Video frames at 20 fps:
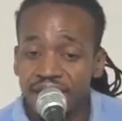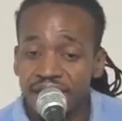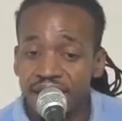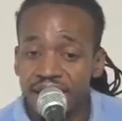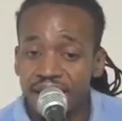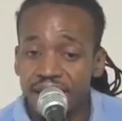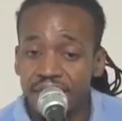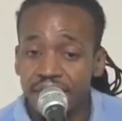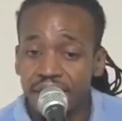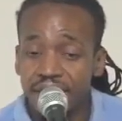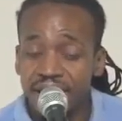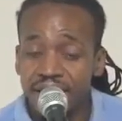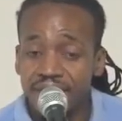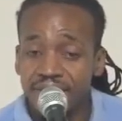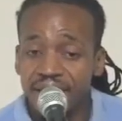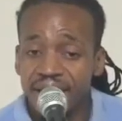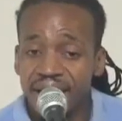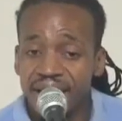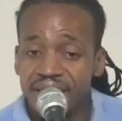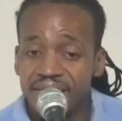Abraham
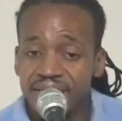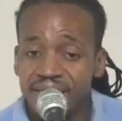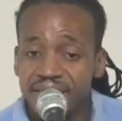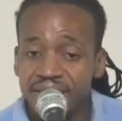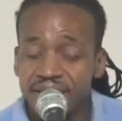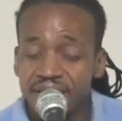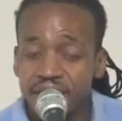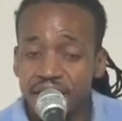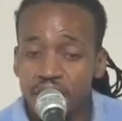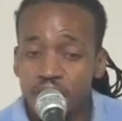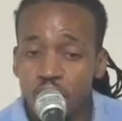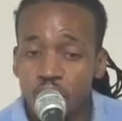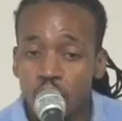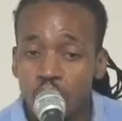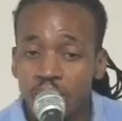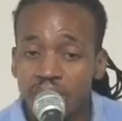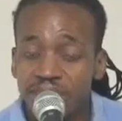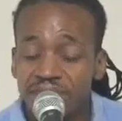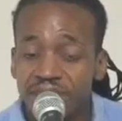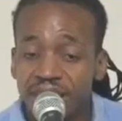and Isaac,
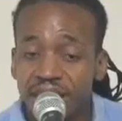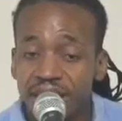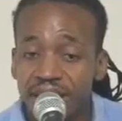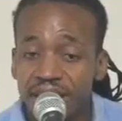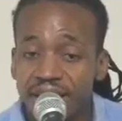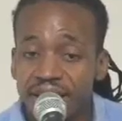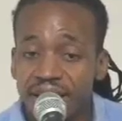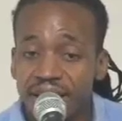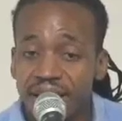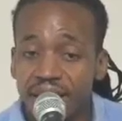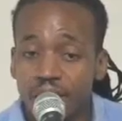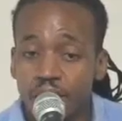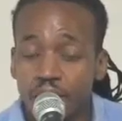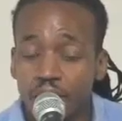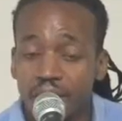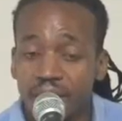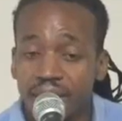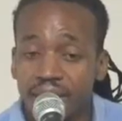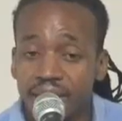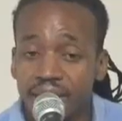we find that
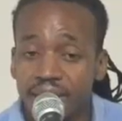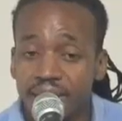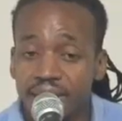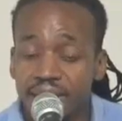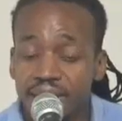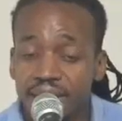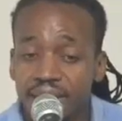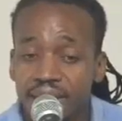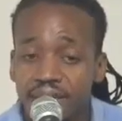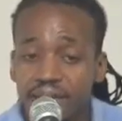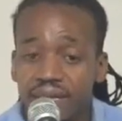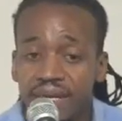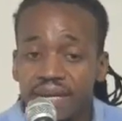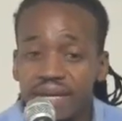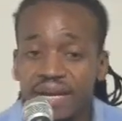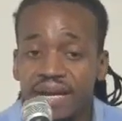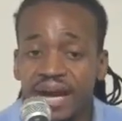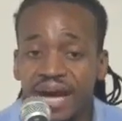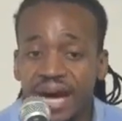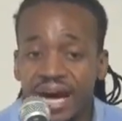when
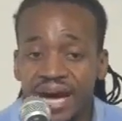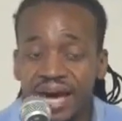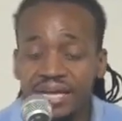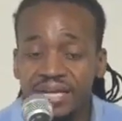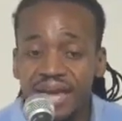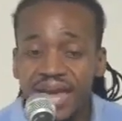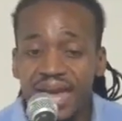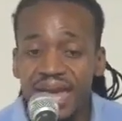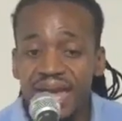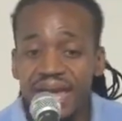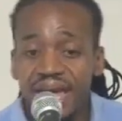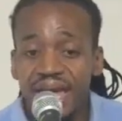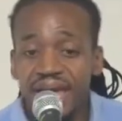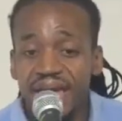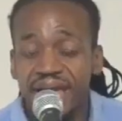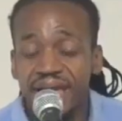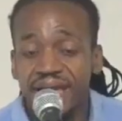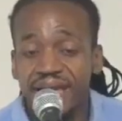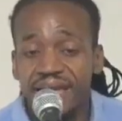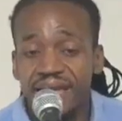God
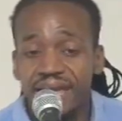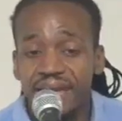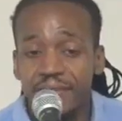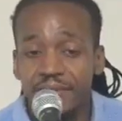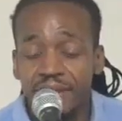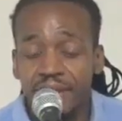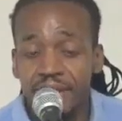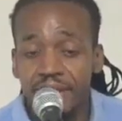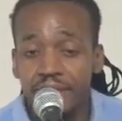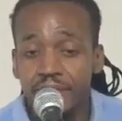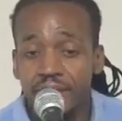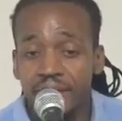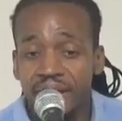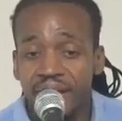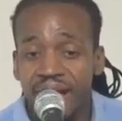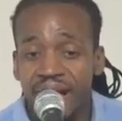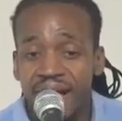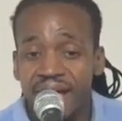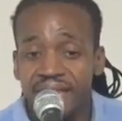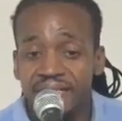had Abraham bring
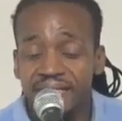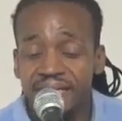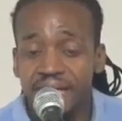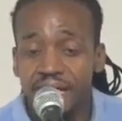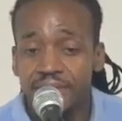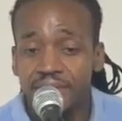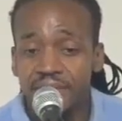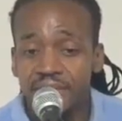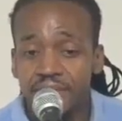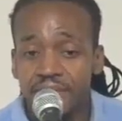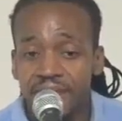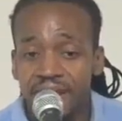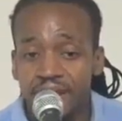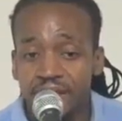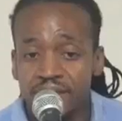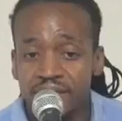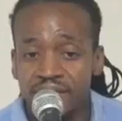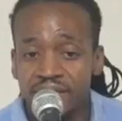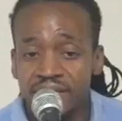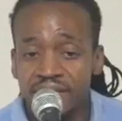Isaac up to the
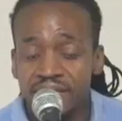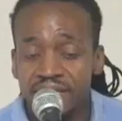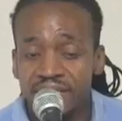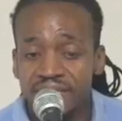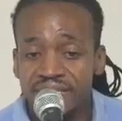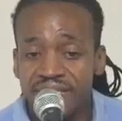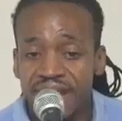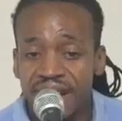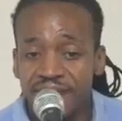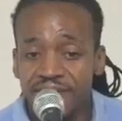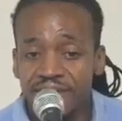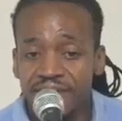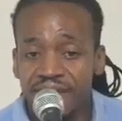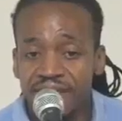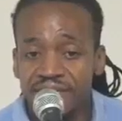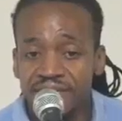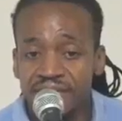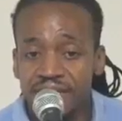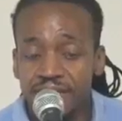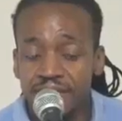mountain to
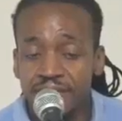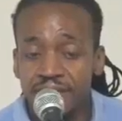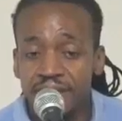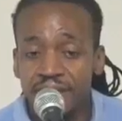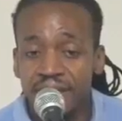sacrifice him,